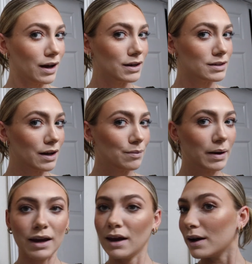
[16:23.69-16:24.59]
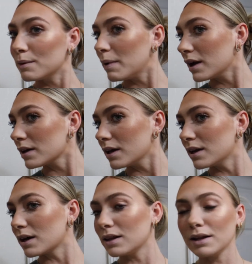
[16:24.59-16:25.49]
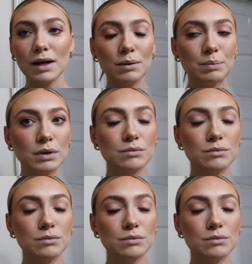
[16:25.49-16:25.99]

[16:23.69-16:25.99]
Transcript: I just have my hair back in a clip,